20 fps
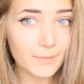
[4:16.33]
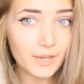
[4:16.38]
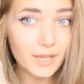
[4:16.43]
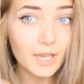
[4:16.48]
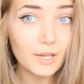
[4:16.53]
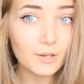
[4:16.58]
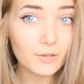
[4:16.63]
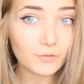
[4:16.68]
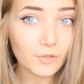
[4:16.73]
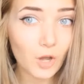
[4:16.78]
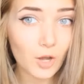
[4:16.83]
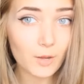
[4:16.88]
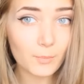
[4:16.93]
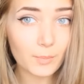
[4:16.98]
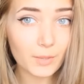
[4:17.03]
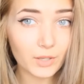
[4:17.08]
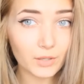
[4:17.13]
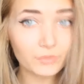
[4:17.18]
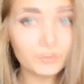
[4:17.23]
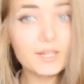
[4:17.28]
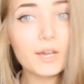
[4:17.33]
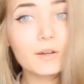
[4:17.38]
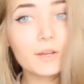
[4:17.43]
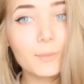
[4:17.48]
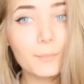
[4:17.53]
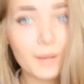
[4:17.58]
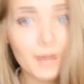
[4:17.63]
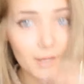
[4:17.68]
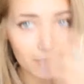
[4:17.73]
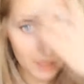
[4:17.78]
but here I've got a bit of
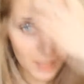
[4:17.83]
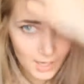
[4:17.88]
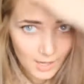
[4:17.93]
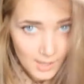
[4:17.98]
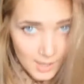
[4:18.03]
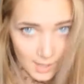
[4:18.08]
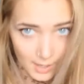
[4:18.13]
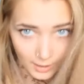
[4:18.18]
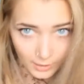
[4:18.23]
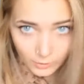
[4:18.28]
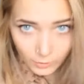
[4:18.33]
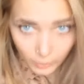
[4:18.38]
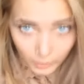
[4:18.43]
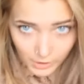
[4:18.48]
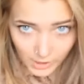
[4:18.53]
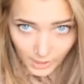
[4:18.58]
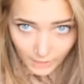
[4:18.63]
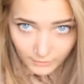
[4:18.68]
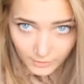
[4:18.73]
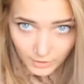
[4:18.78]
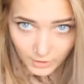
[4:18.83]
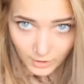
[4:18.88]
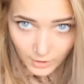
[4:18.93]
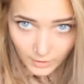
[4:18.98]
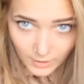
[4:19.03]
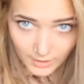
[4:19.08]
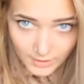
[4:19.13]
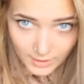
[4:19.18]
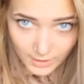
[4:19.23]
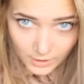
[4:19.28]
talcum powder, and all you have to do
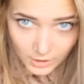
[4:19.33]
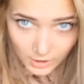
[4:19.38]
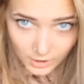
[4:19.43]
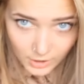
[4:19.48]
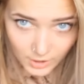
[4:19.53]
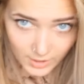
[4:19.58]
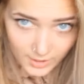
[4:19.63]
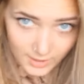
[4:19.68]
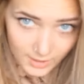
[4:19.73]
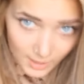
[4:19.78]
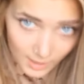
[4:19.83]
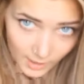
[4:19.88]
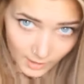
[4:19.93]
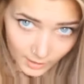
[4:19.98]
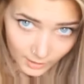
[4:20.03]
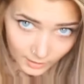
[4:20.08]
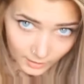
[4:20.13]
is literally just